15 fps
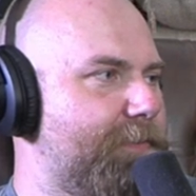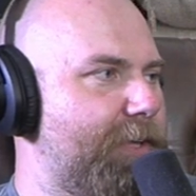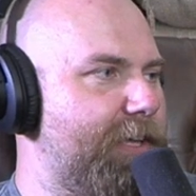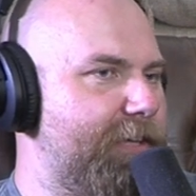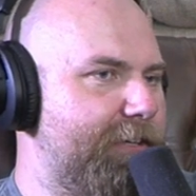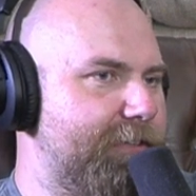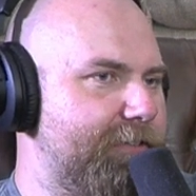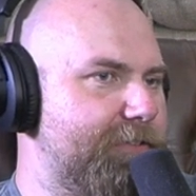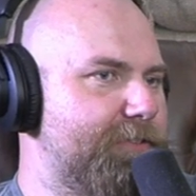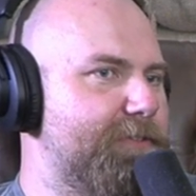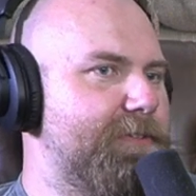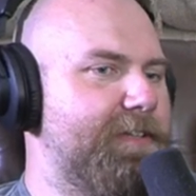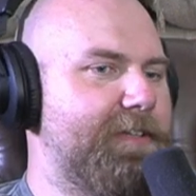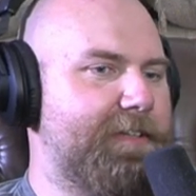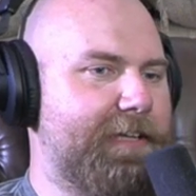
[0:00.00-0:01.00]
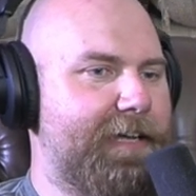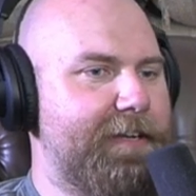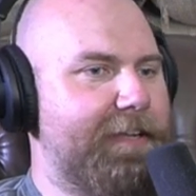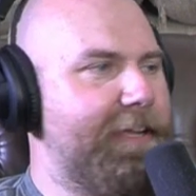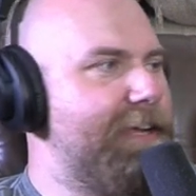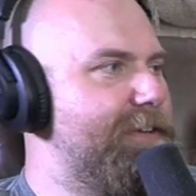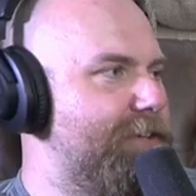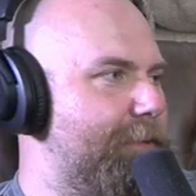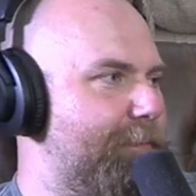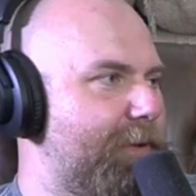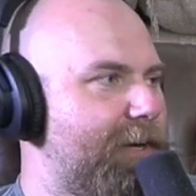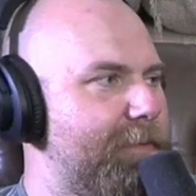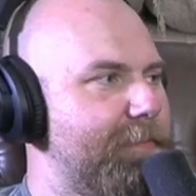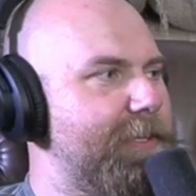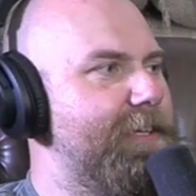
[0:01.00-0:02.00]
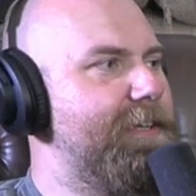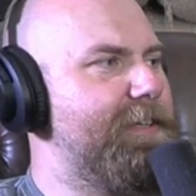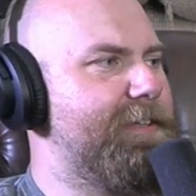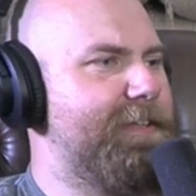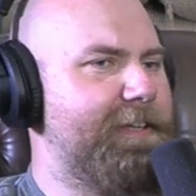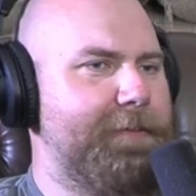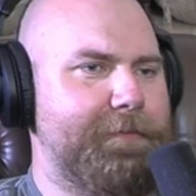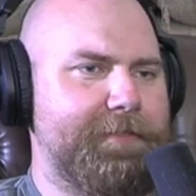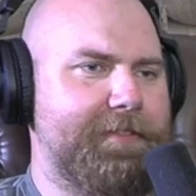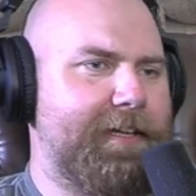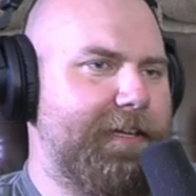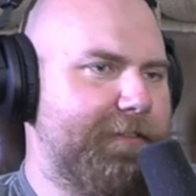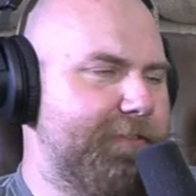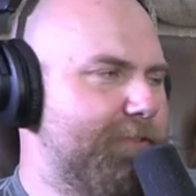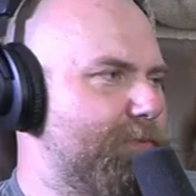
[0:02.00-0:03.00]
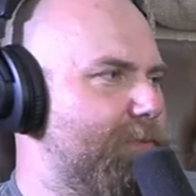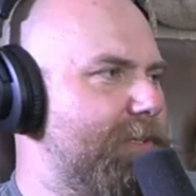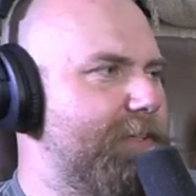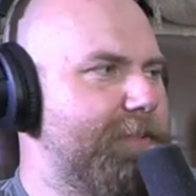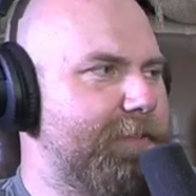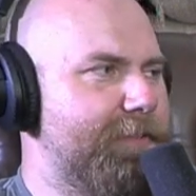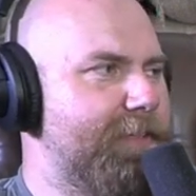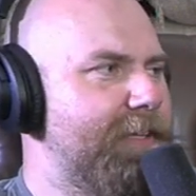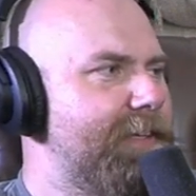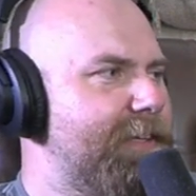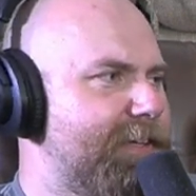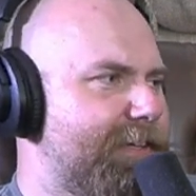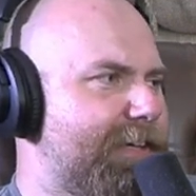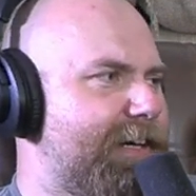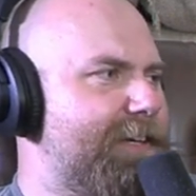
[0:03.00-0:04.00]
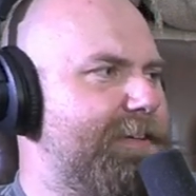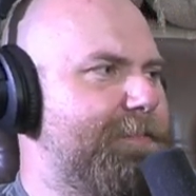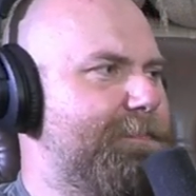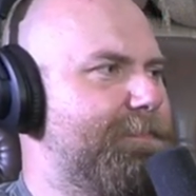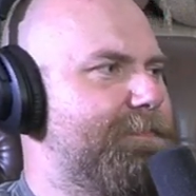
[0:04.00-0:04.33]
of his kind of ganged up on me, and then it was like this weird kind of